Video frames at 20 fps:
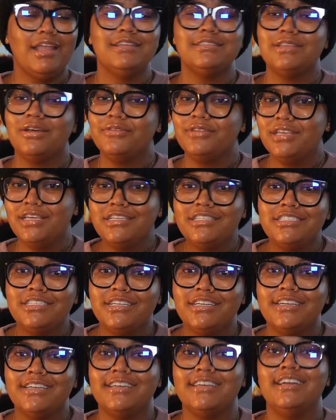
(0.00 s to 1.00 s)
So this
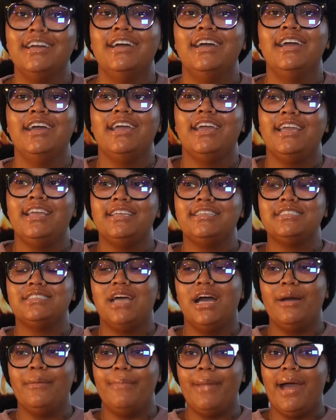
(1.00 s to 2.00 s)
year is
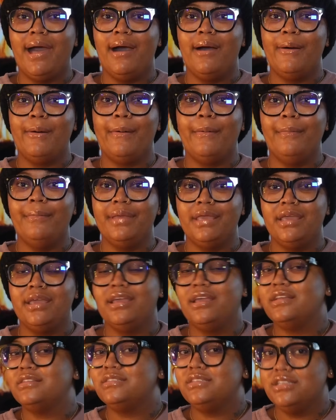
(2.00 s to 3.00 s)
about being
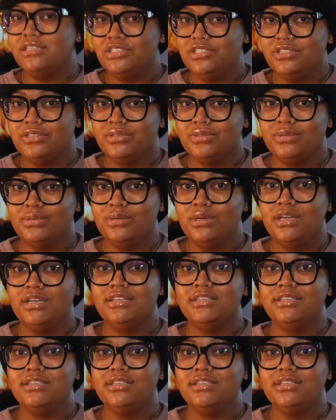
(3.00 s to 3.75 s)
intentional.